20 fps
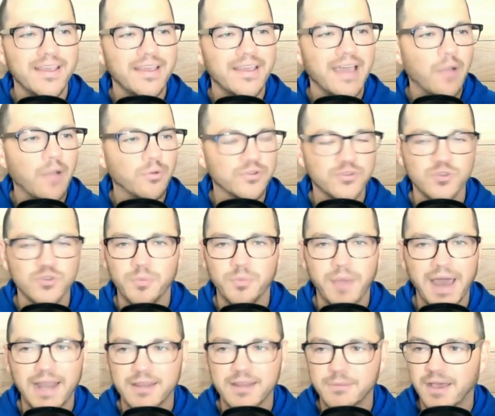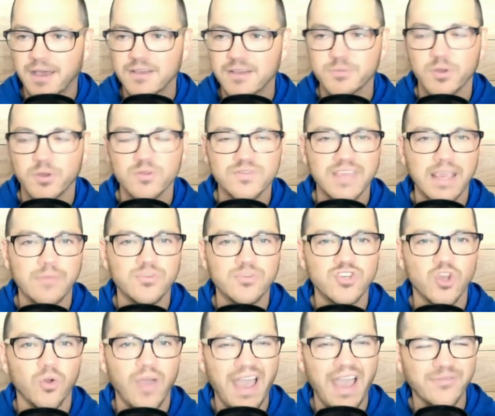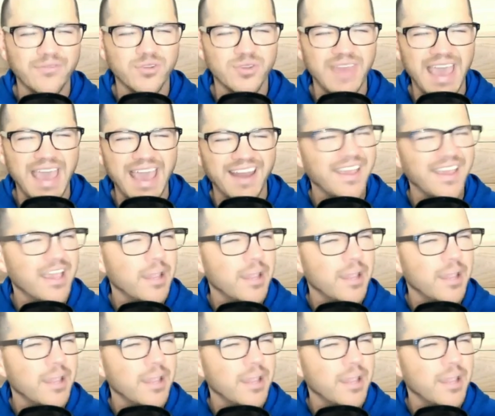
We'll do the Pod at the Palace post-game show after that.